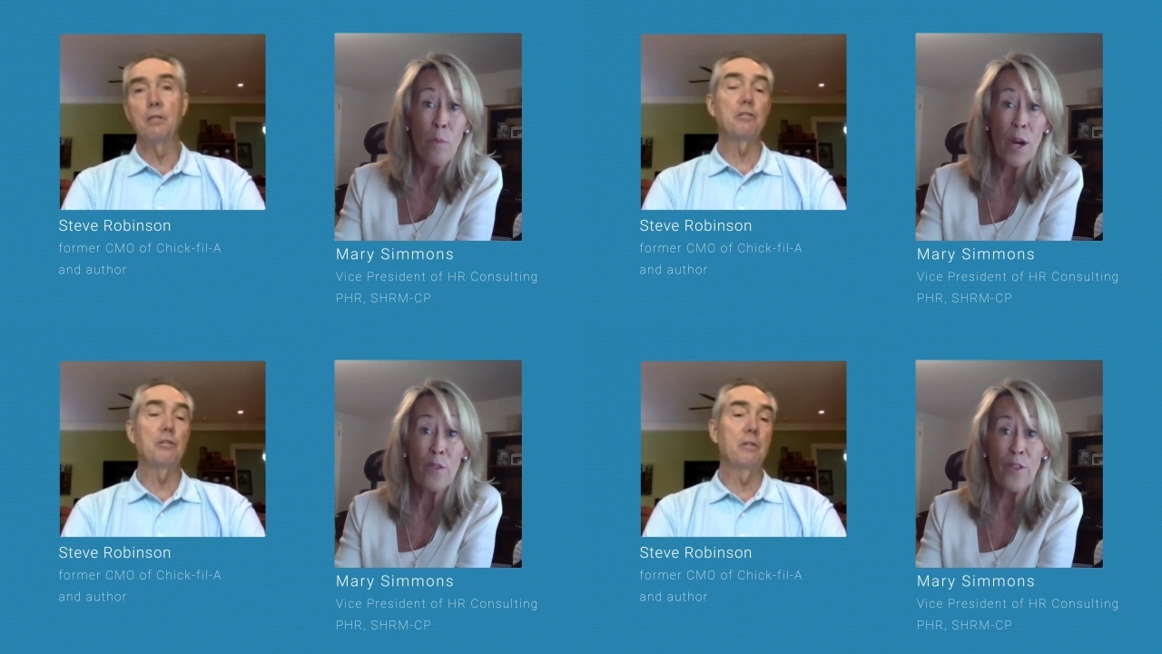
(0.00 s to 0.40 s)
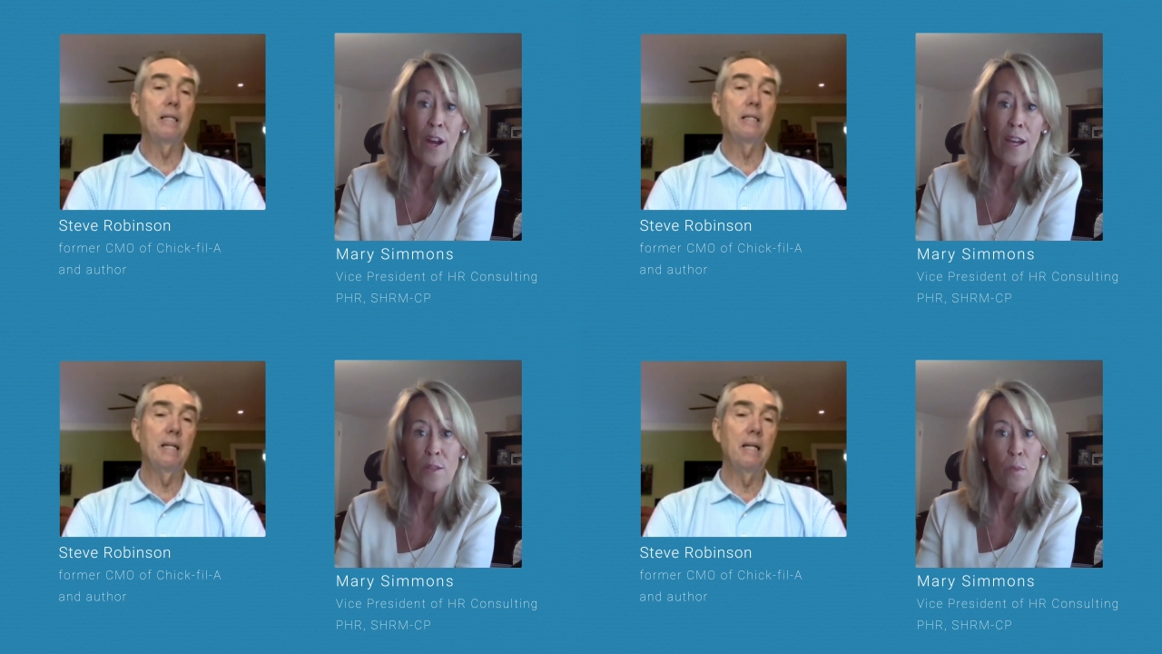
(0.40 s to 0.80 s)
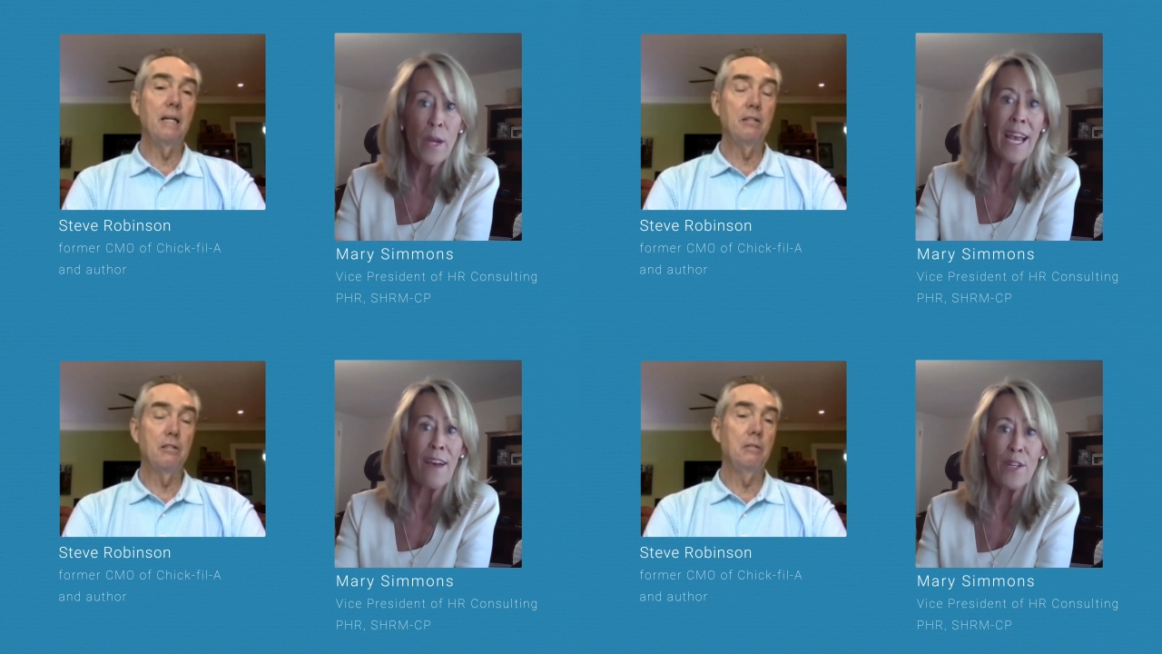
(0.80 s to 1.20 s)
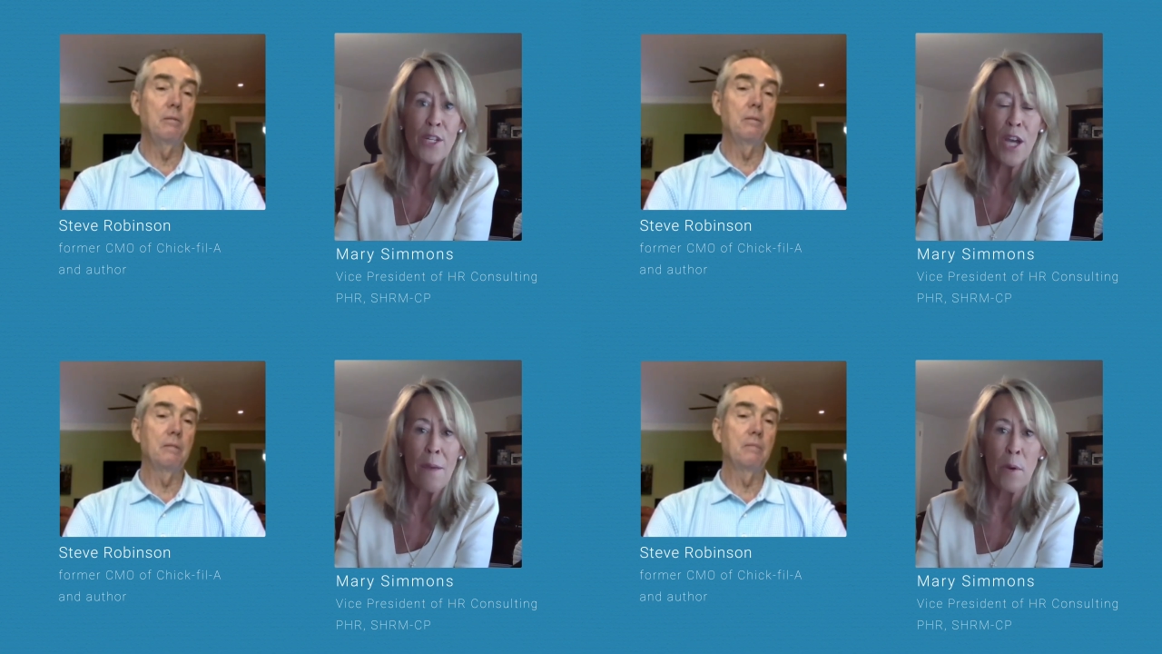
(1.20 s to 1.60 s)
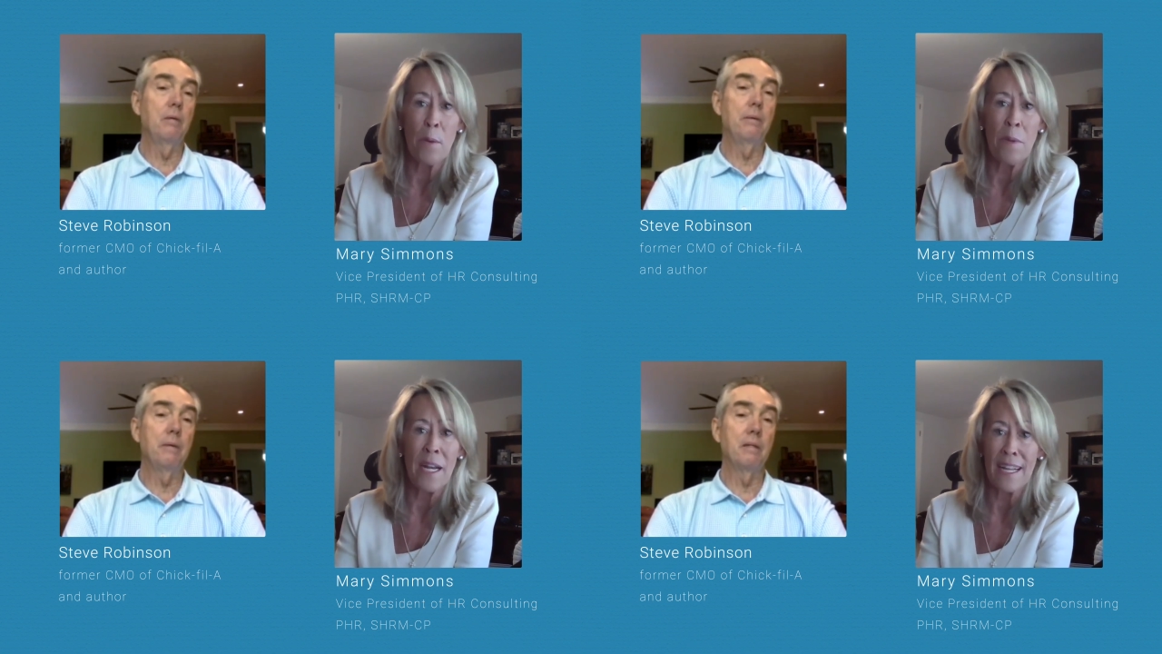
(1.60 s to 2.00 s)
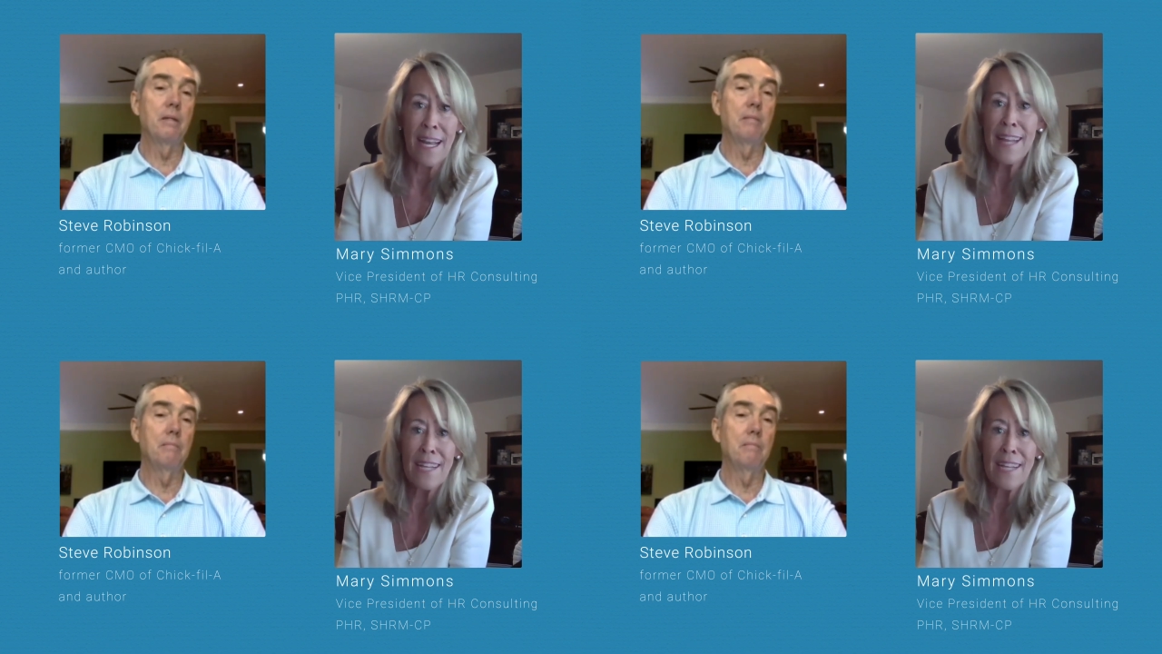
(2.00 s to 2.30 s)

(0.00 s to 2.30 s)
Speaker 1: and much more. So you can